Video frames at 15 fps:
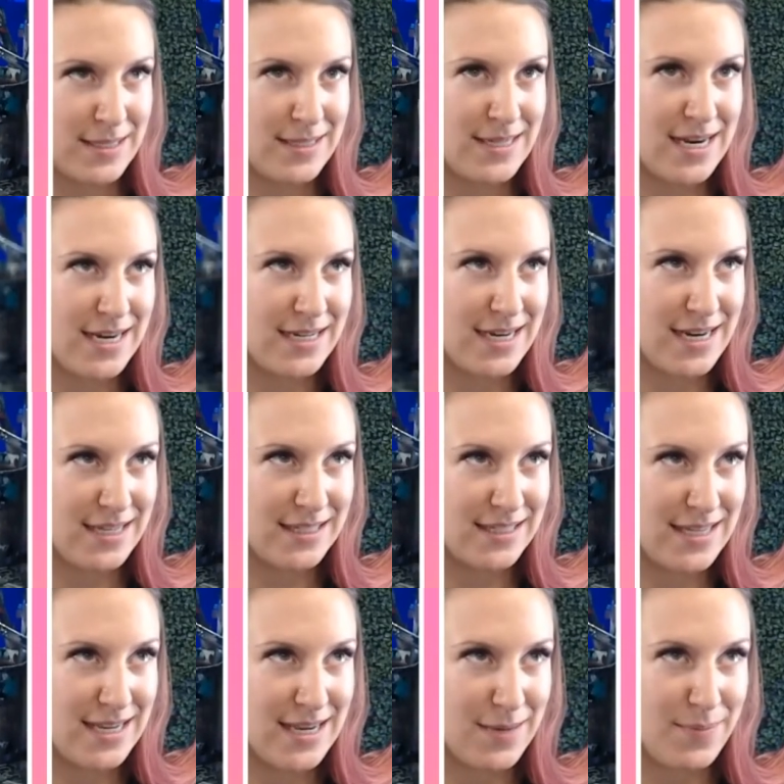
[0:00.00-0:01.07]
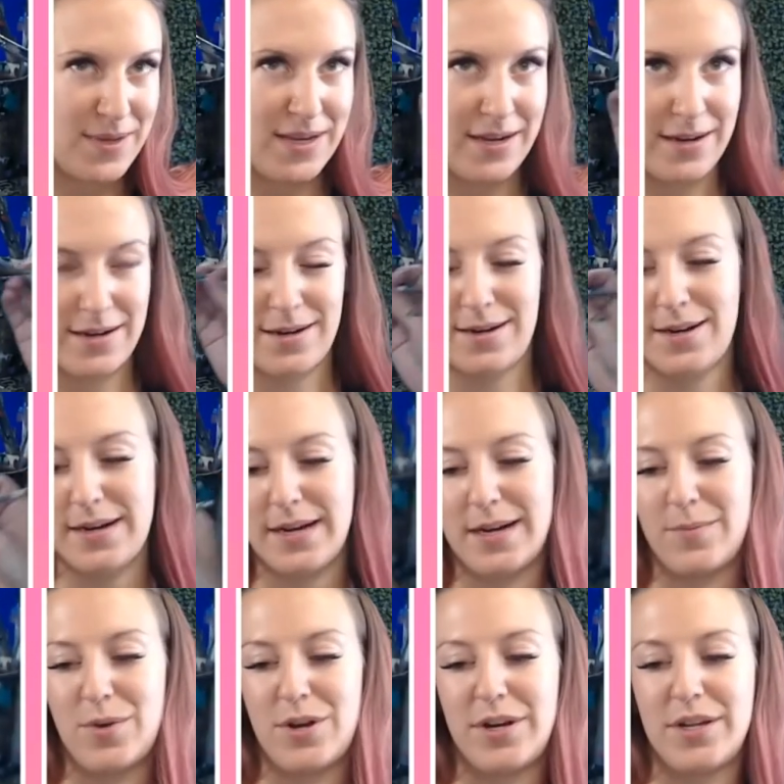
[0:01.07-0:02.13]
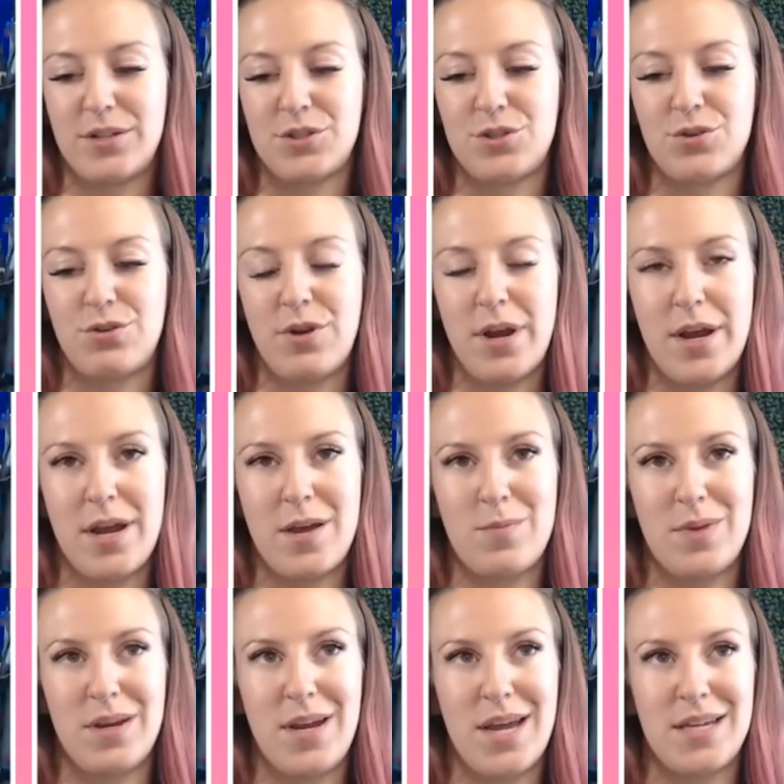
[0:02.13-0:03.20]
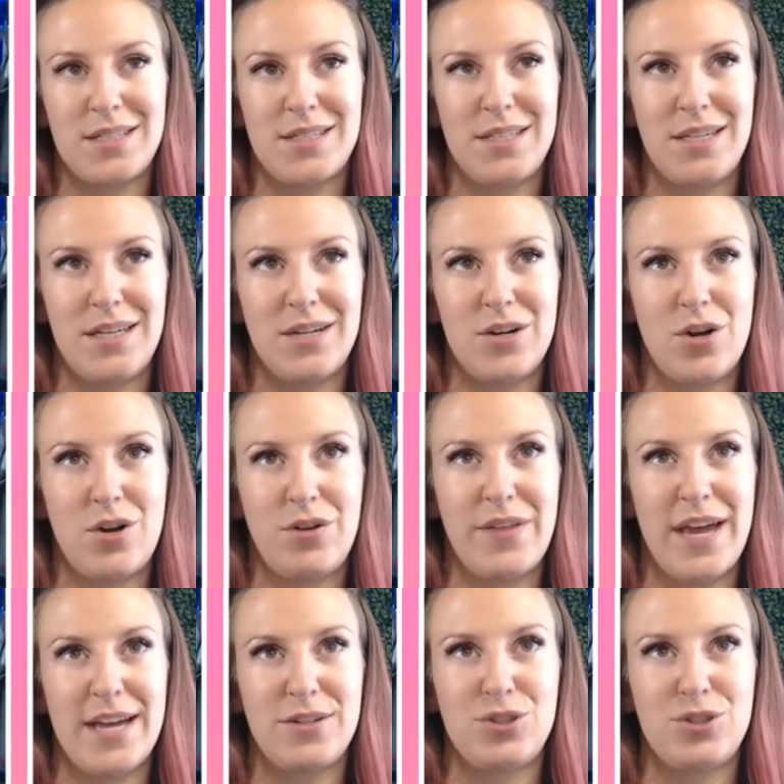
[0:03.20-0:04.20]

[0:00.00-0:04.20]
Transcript: Taytayski up here on Instagram and Etsy and all that